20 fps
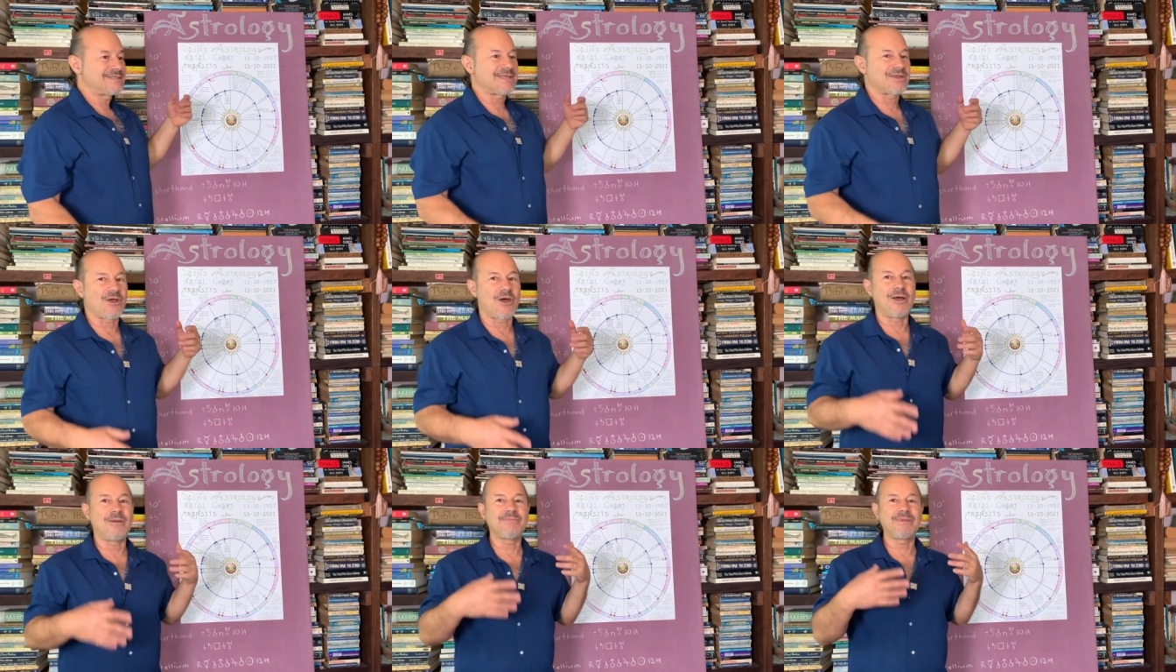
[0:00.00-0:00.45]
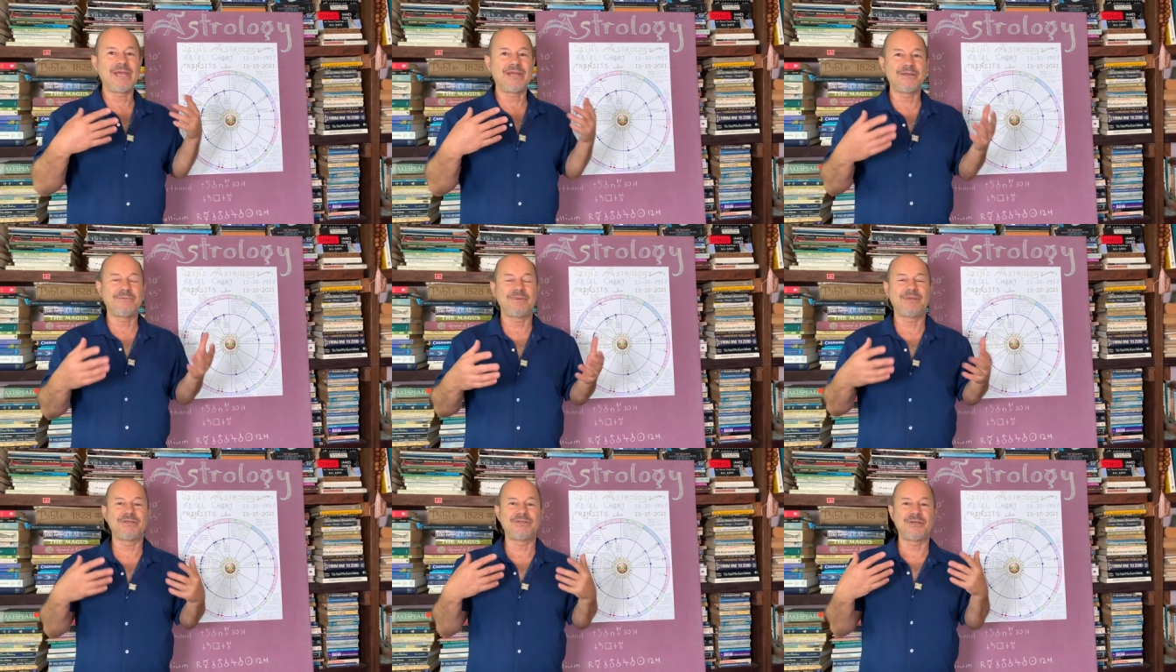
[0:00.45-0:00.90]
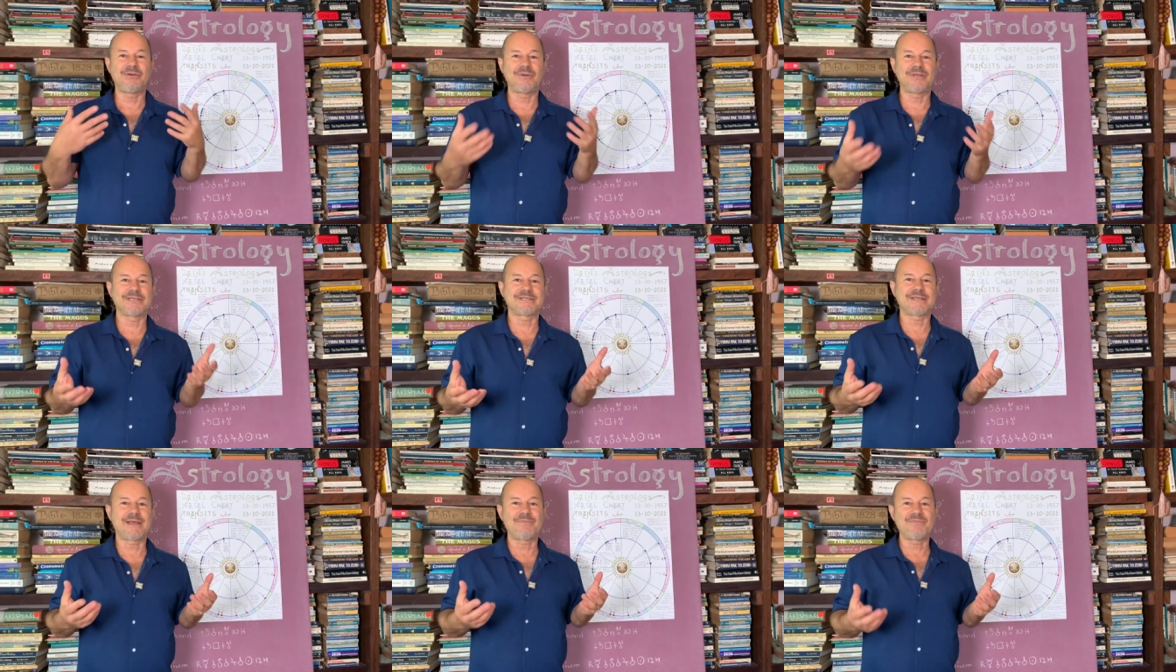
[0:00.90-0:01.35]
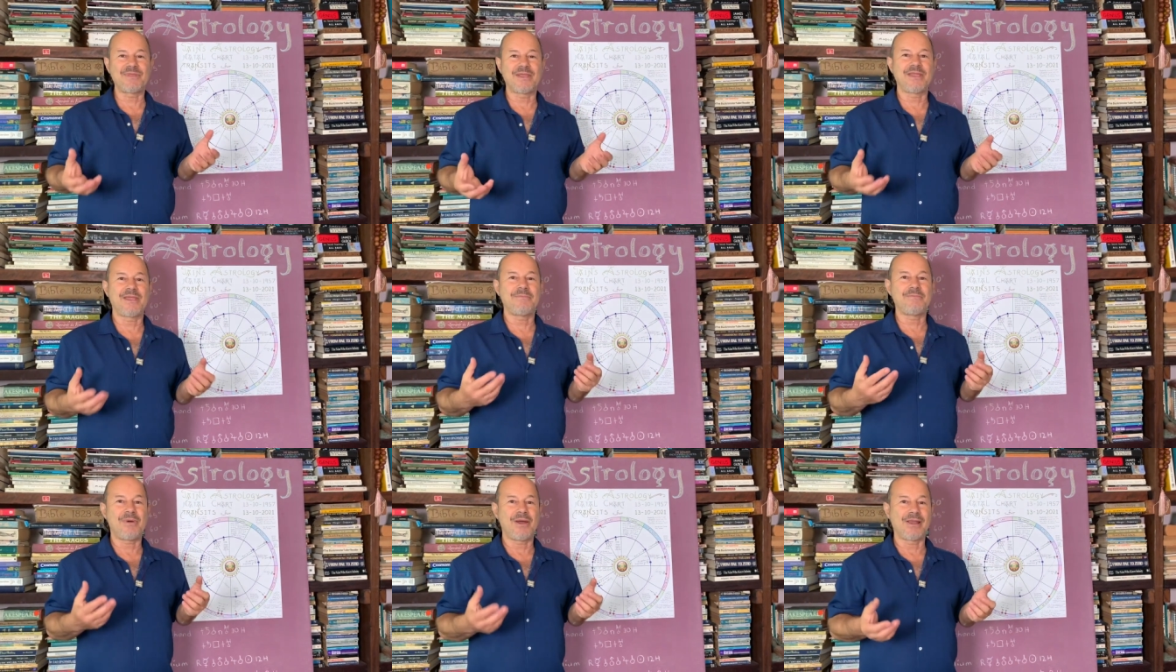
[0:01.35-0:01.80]
that I'm going to be doing something
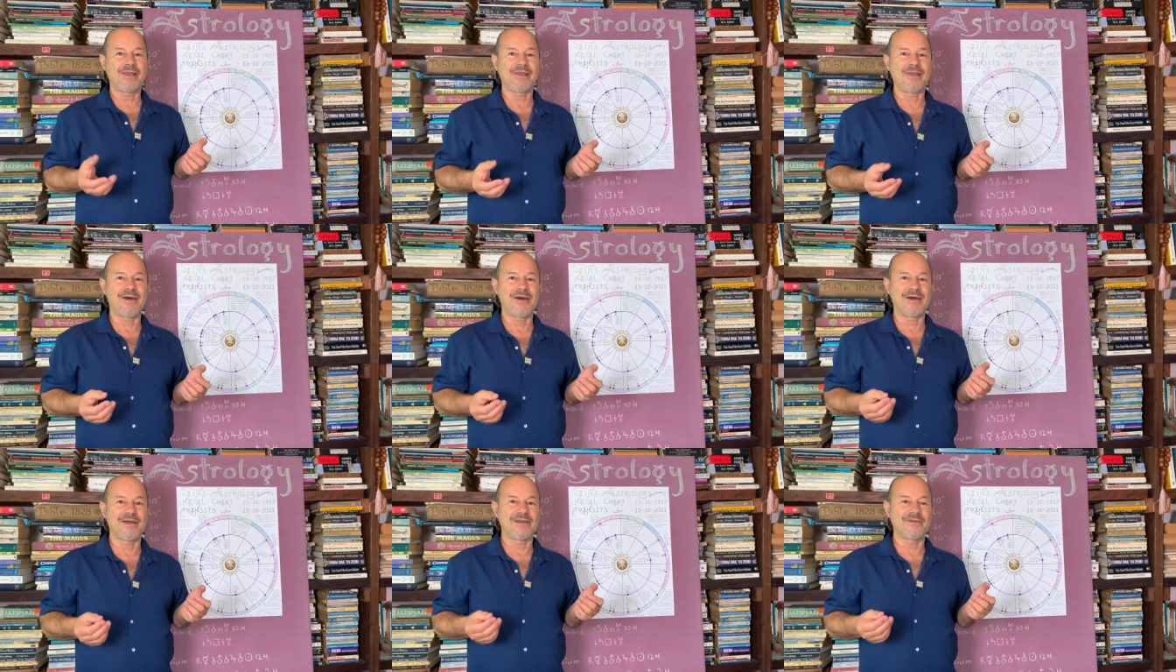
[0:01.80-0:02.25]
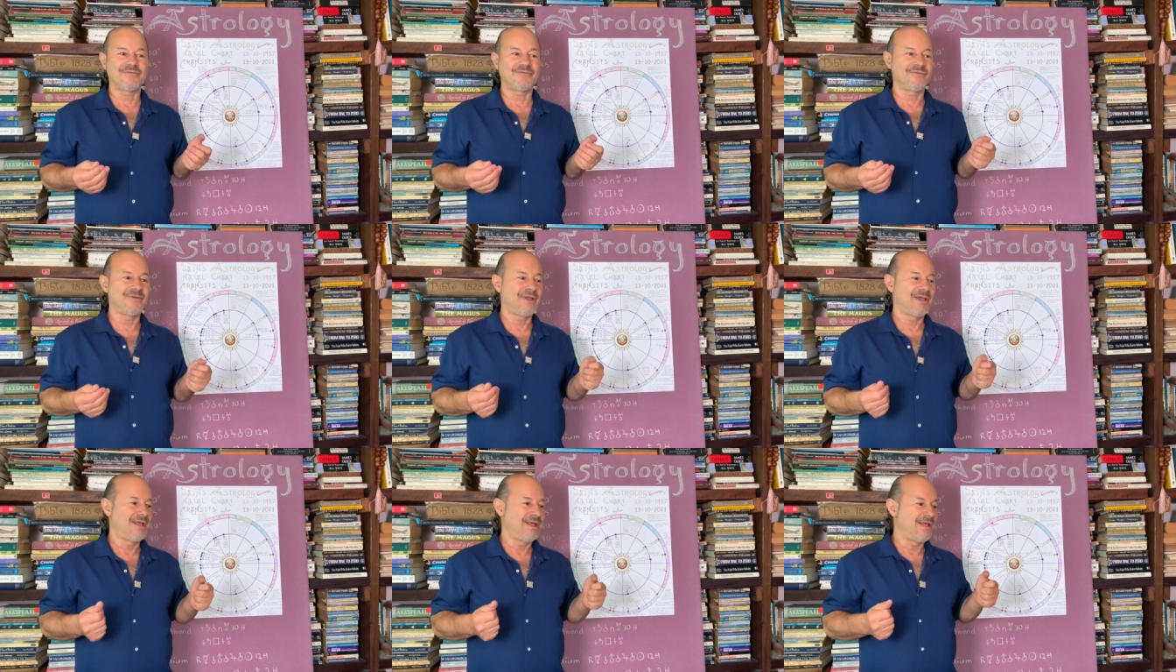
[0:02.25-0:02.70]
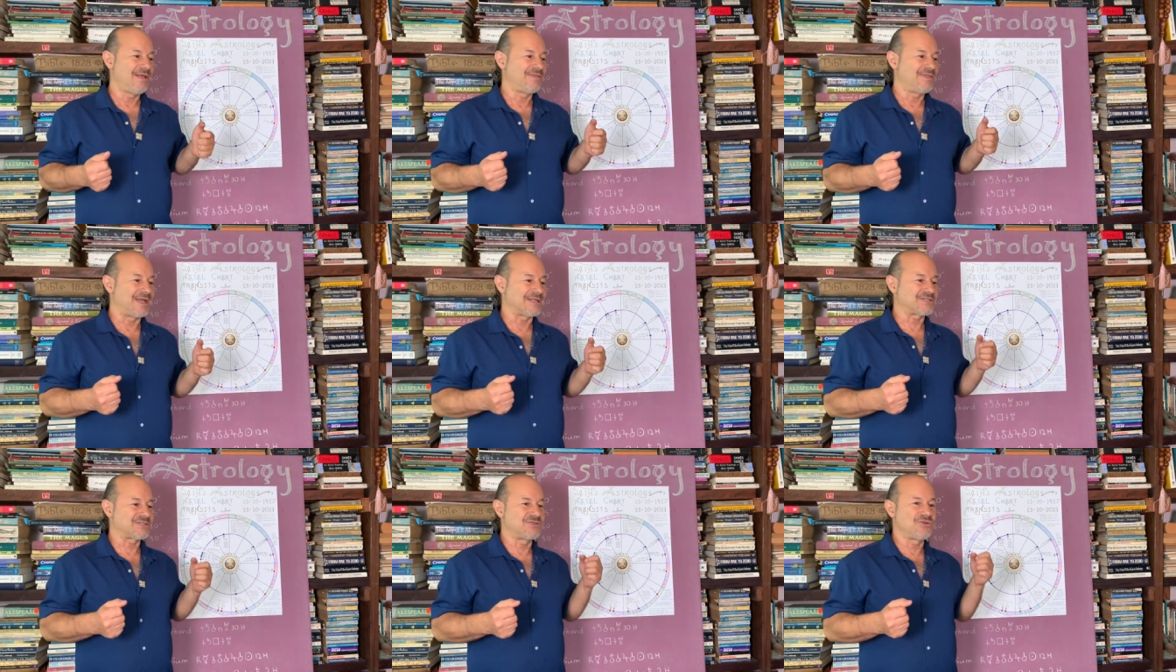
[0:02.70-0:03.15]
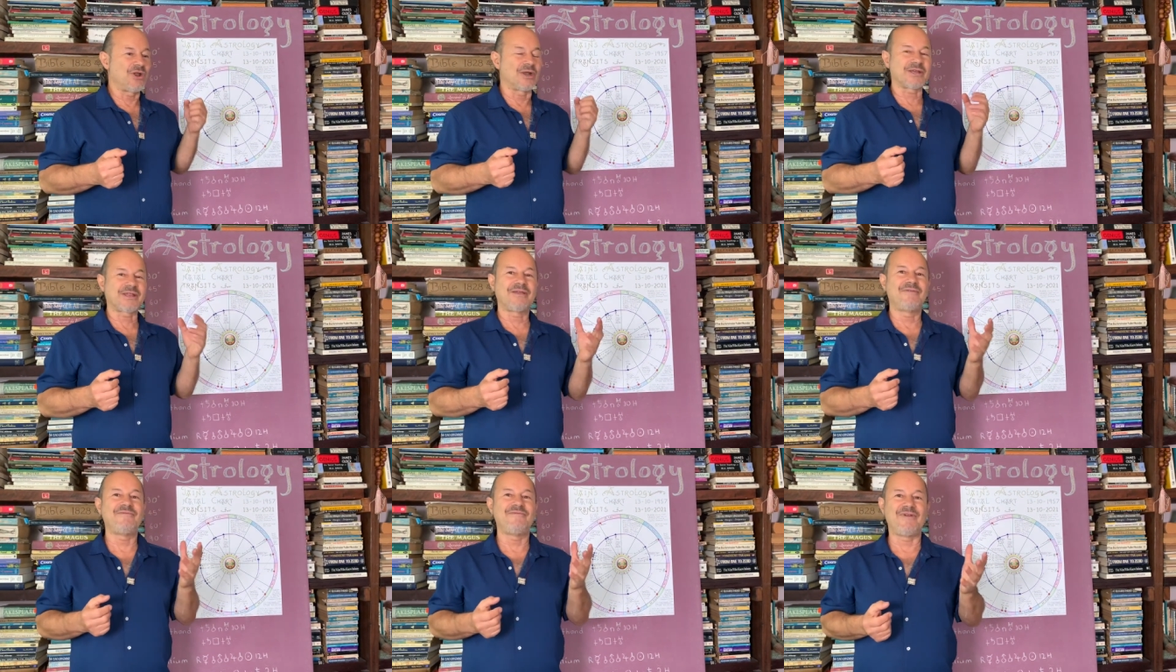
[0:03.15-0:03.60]
in my life that's
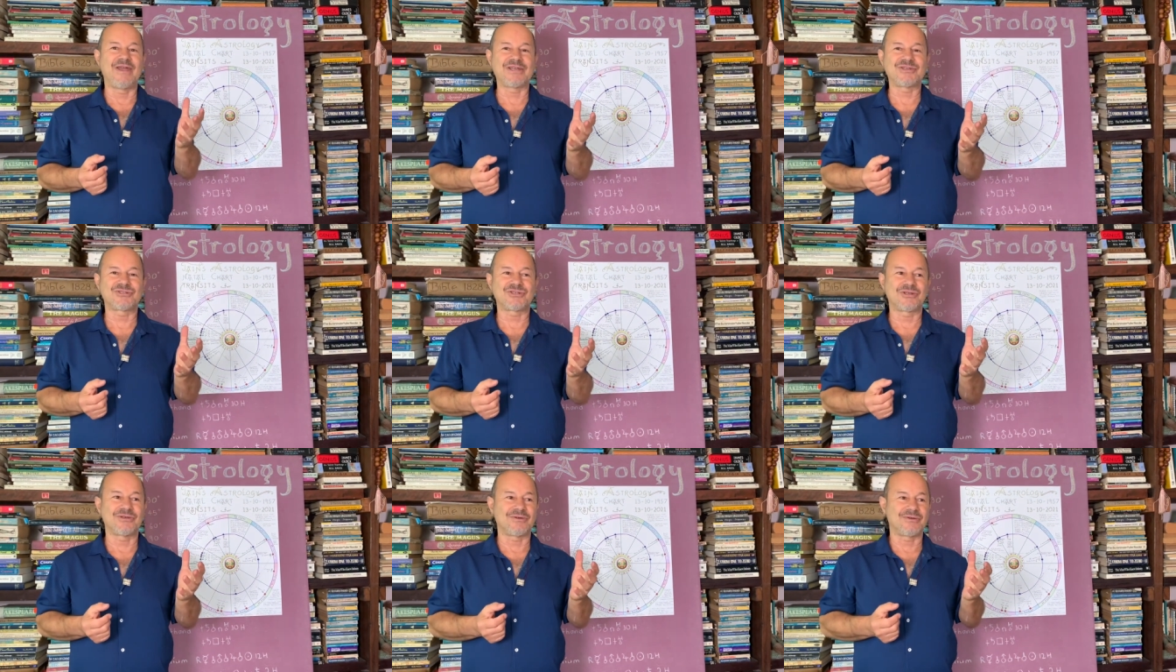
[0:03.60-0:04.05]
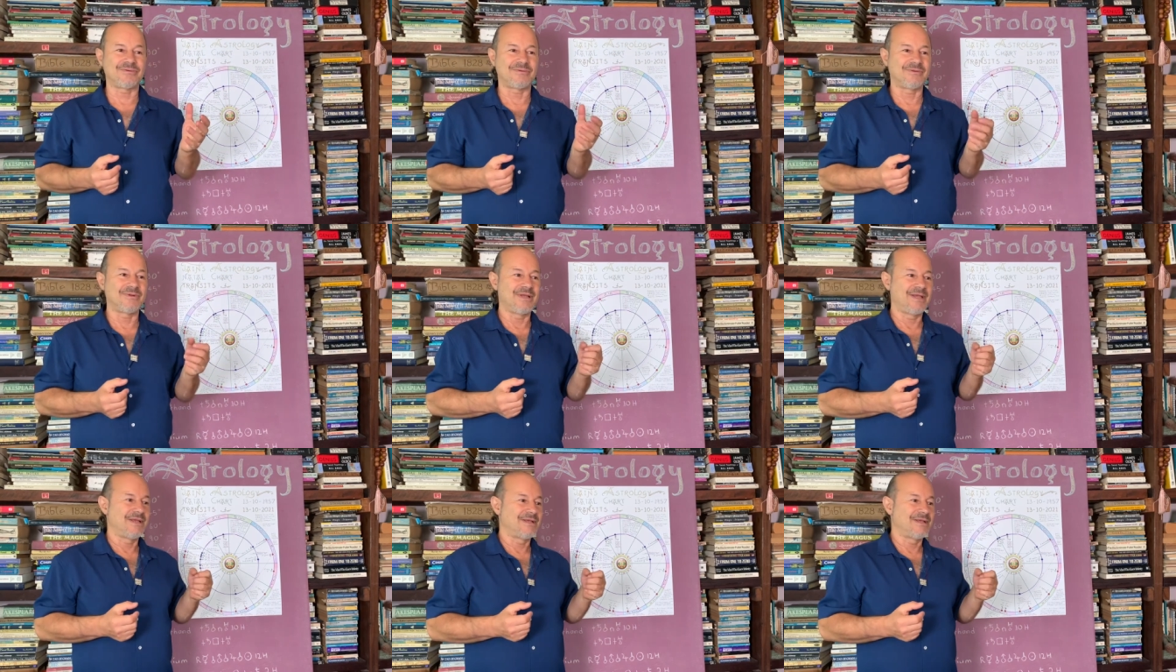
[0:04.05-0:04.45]
not conventional.